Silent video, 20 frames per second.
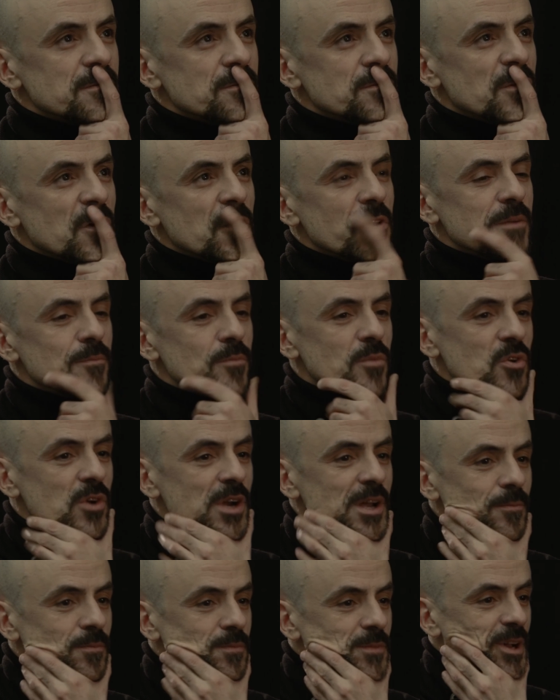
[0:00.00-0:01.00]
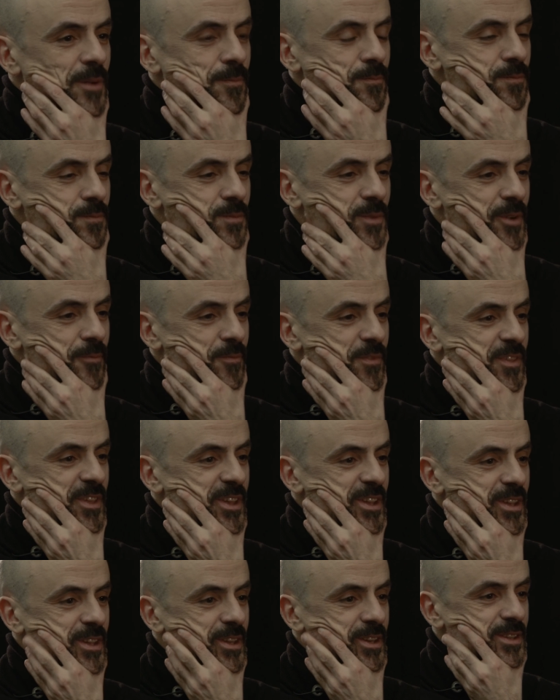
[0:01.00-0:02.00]
more and more I'm, I'm, I'm
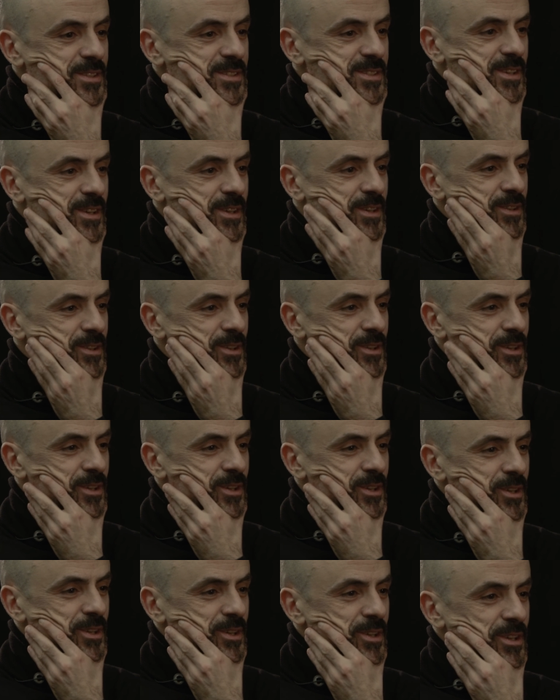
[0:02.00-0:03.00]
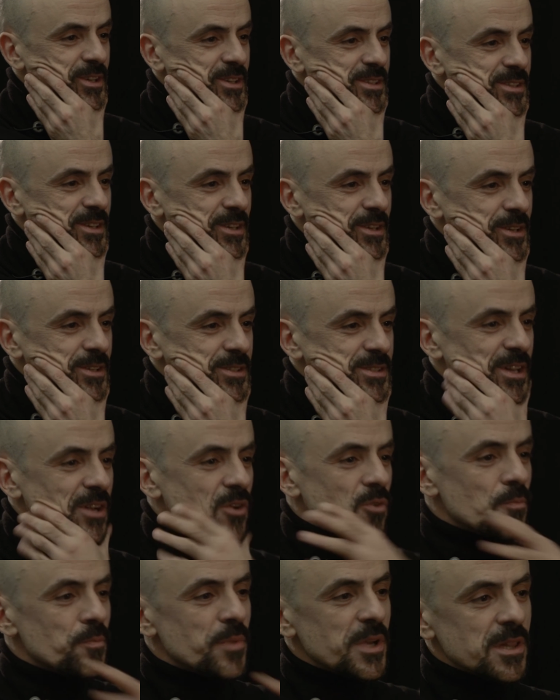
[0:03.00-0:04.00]
thinking it's a, it's a, it's a
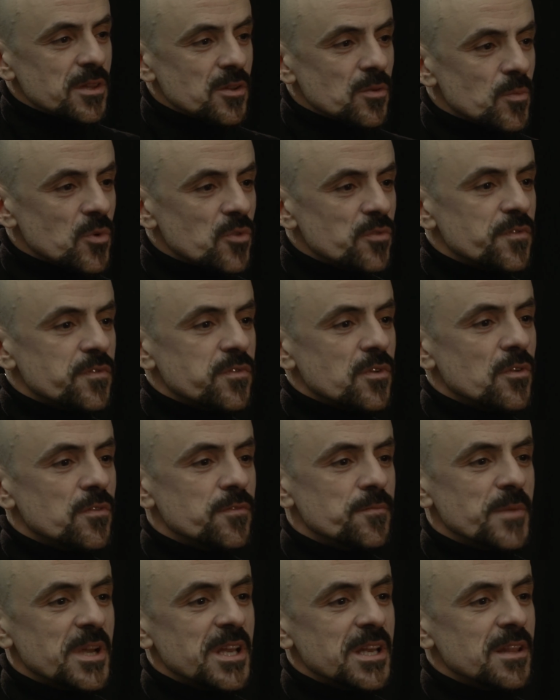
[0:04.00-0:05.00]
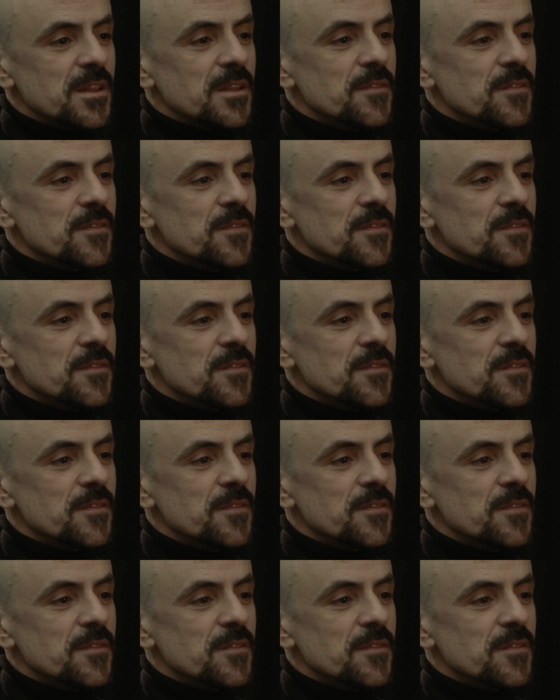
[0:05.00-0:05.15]
compendium of, of many